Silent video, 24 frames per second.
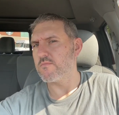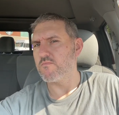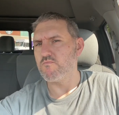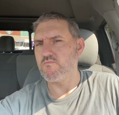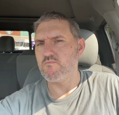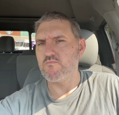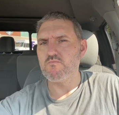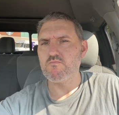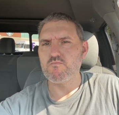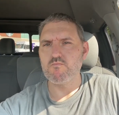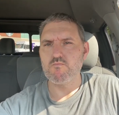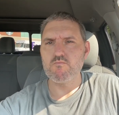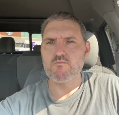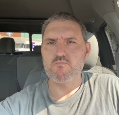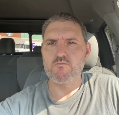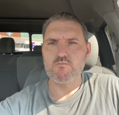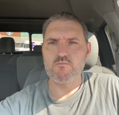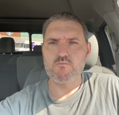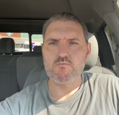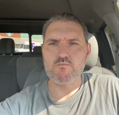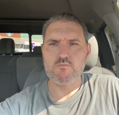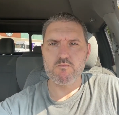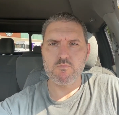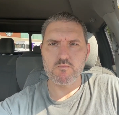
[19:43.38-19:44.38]

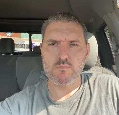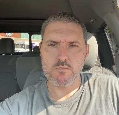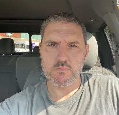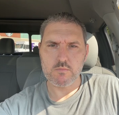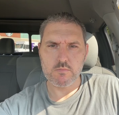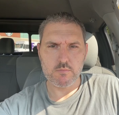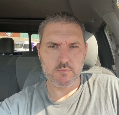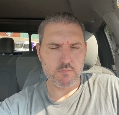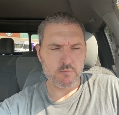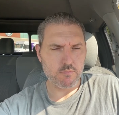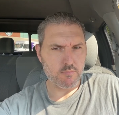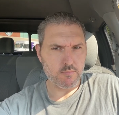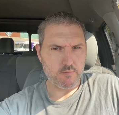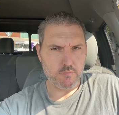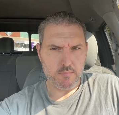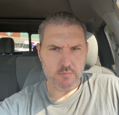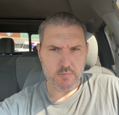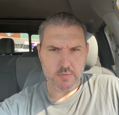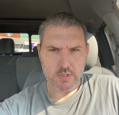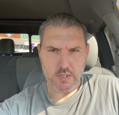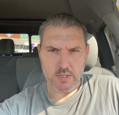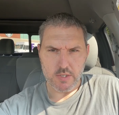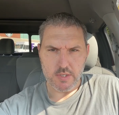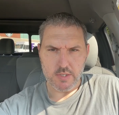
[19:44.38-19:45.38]

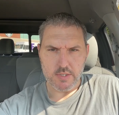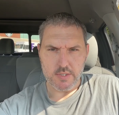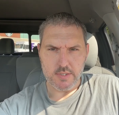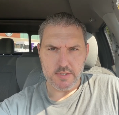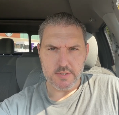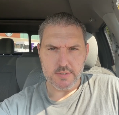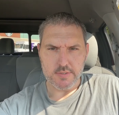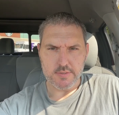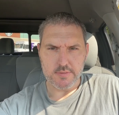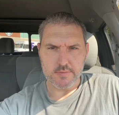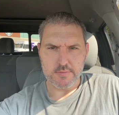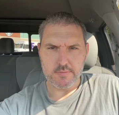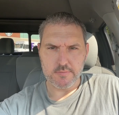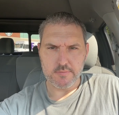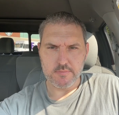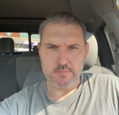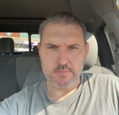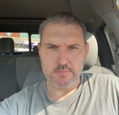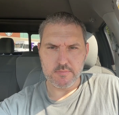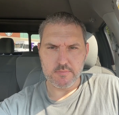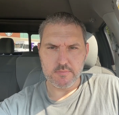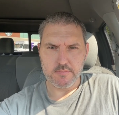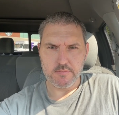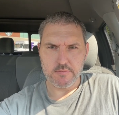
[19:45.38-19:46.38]

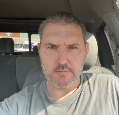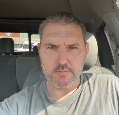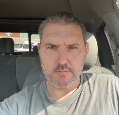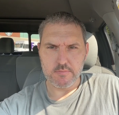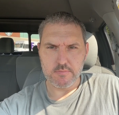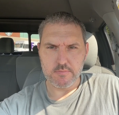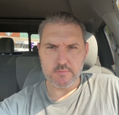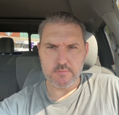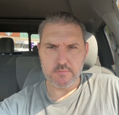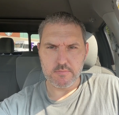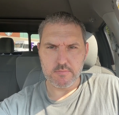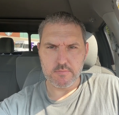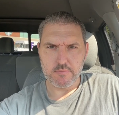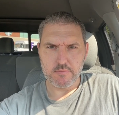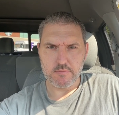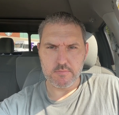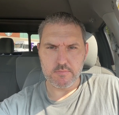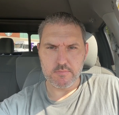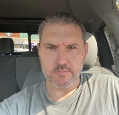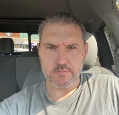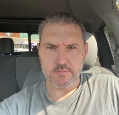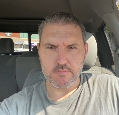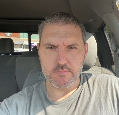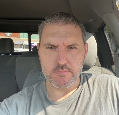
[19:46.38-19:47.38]

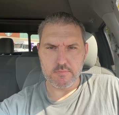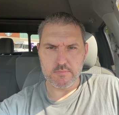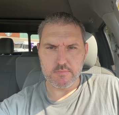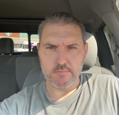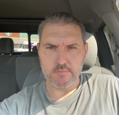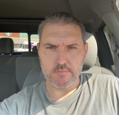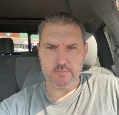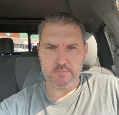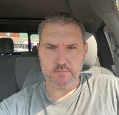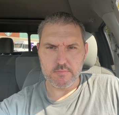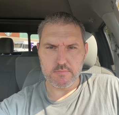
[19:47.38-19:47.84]
No one is speaking in this clip.